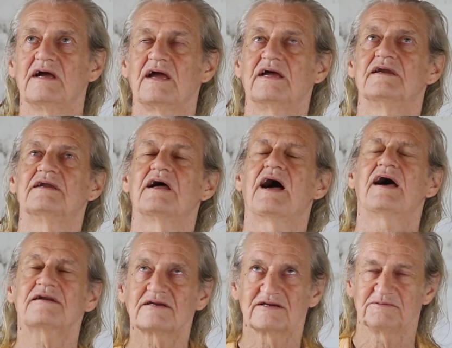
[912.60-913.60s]
and
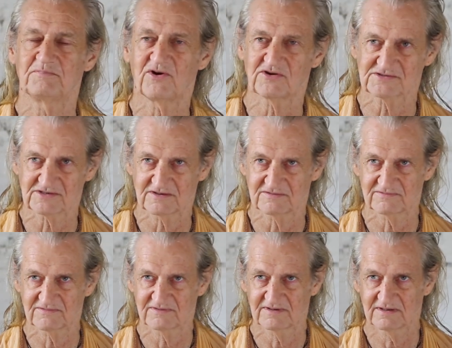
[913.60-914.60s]
utterly positive
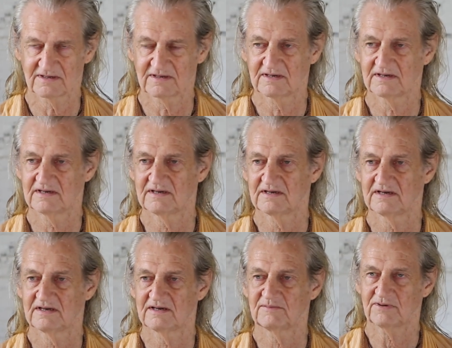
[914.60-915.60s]

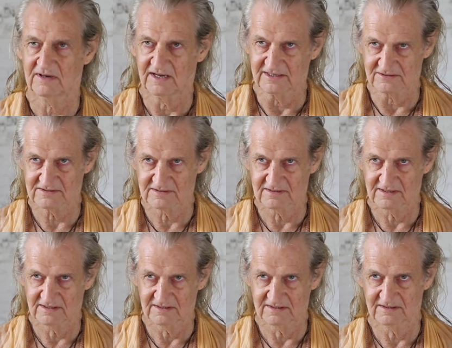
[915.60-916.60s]
place
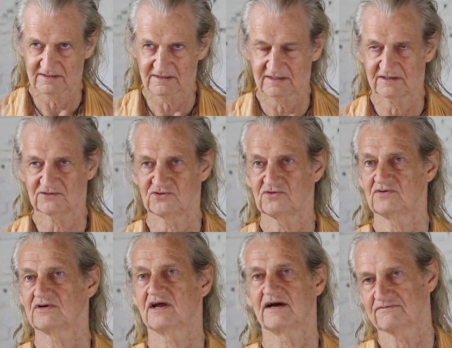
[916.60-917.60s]
in
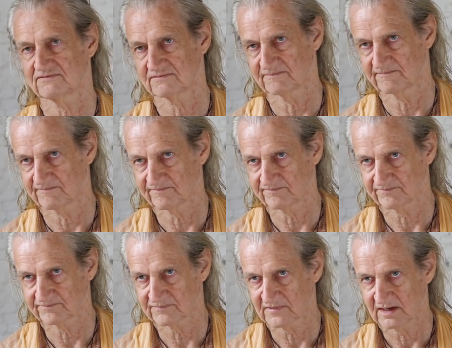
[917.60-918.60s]
your life.
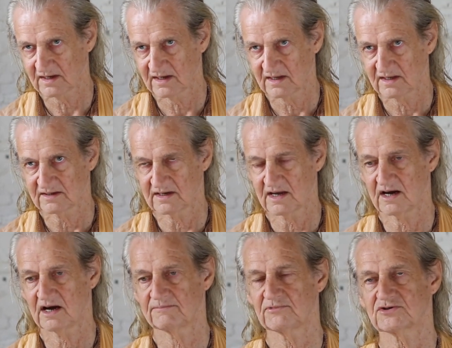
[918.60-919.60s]
Now,
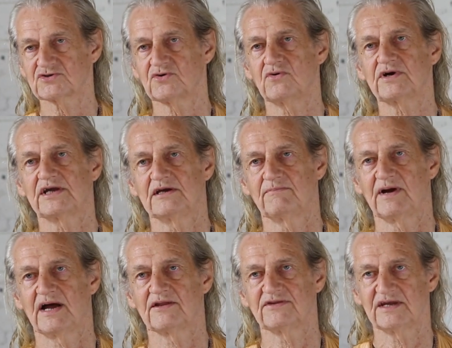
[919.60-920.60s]
I'm not talking
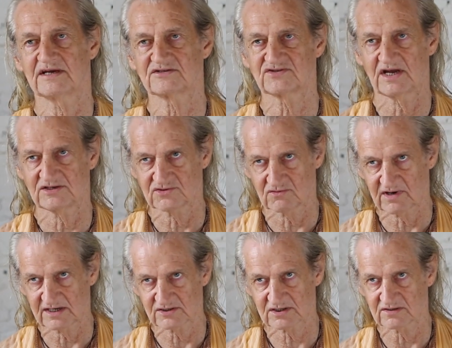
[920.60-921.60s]
about the
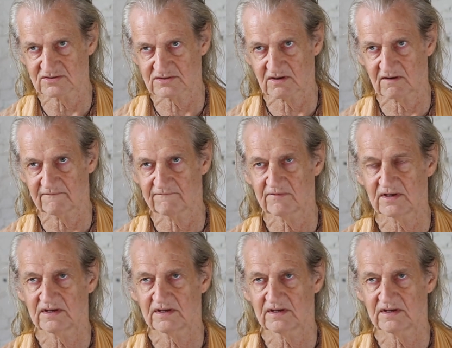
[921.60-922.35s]
exaggerations of,